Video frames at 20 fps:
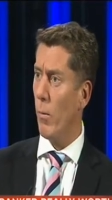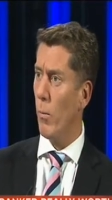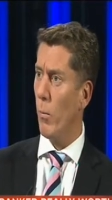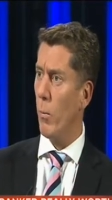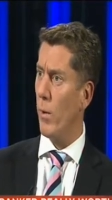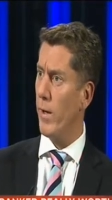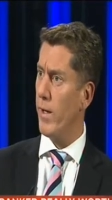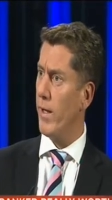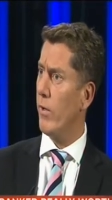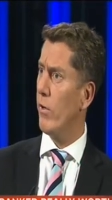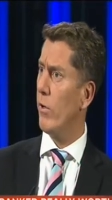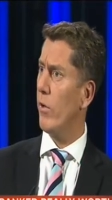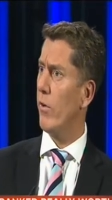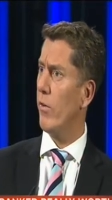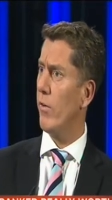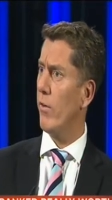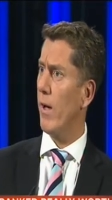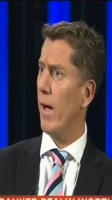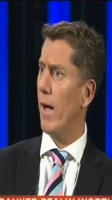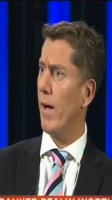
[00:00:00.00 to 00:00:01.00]
when he
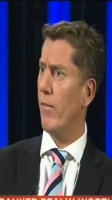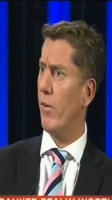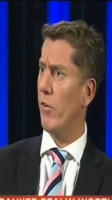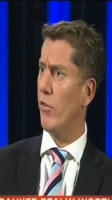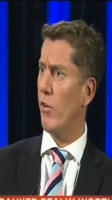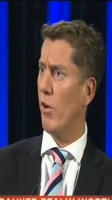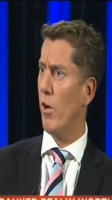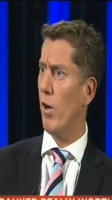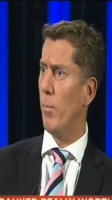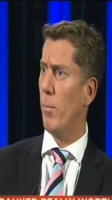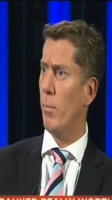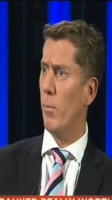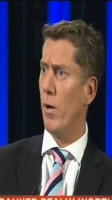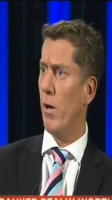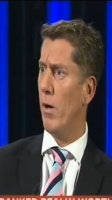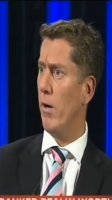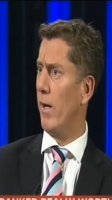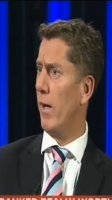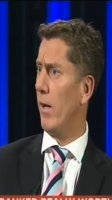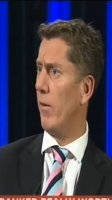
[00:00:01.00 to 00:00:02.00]
could have a job
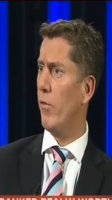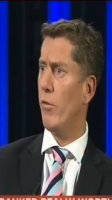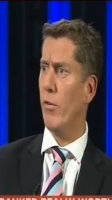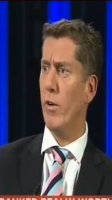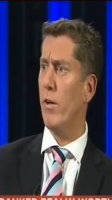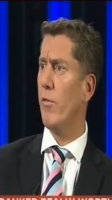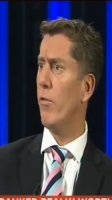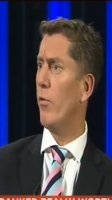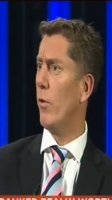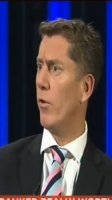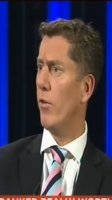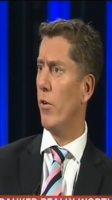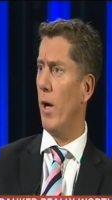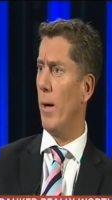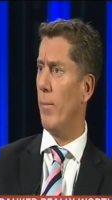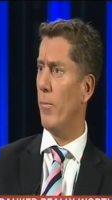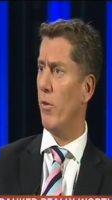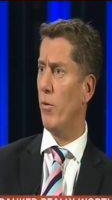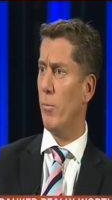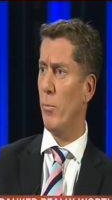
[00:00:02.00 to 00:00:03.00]
earning 3 or 4
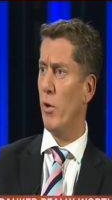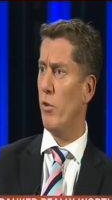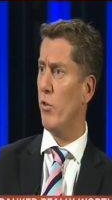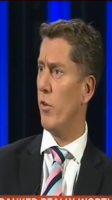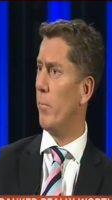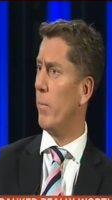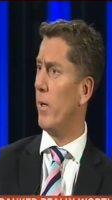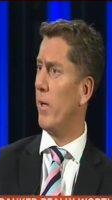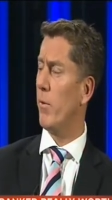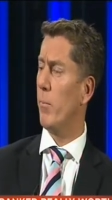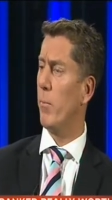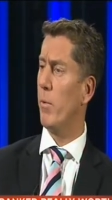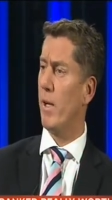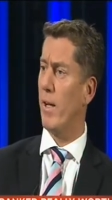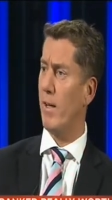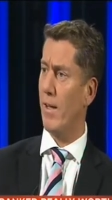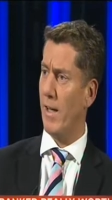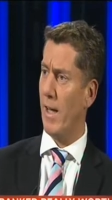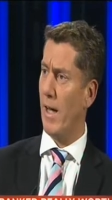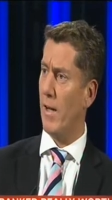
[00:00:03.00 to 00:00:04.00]
times as much and be
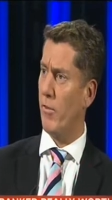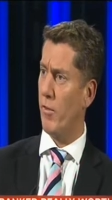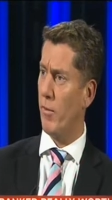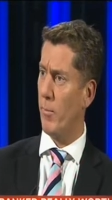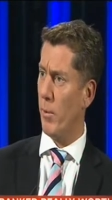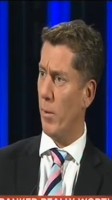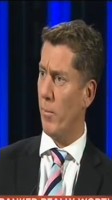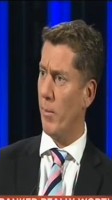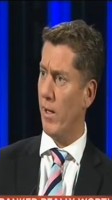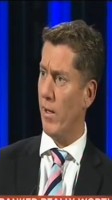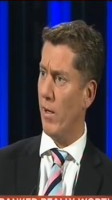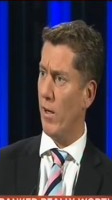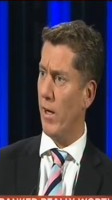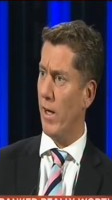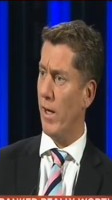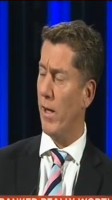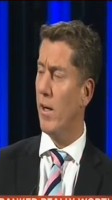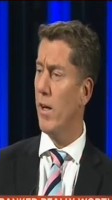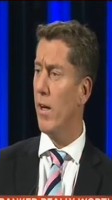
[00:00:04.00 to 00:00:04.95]
completely out of the public eye.